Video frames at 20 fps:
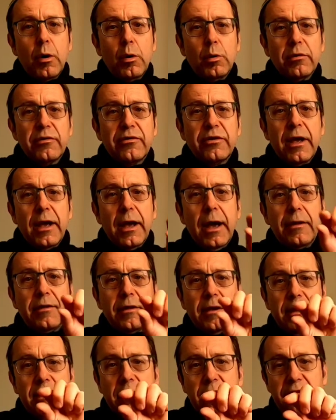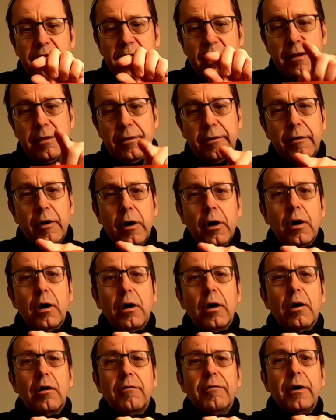holes at each end
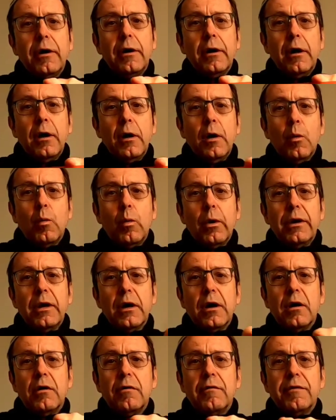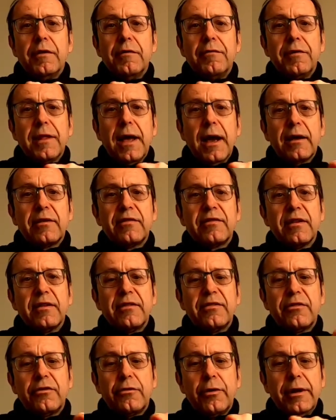of one of the flag's
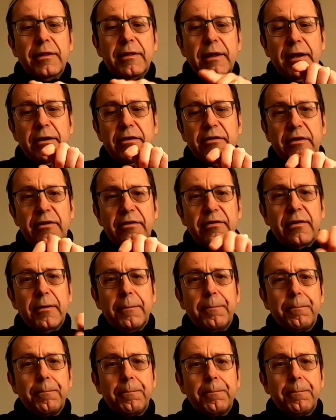straight edges.